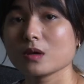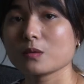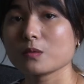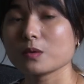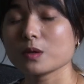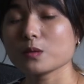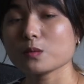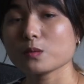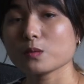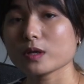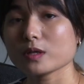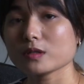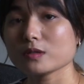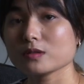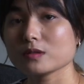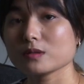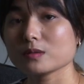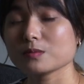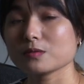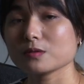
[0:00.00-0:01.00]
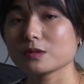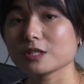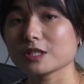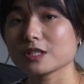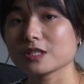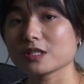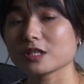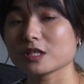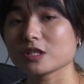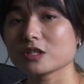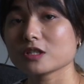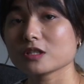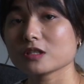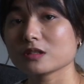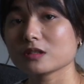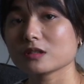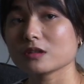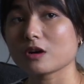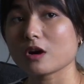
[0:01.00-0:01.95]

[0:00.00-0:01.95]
When we went to the police station,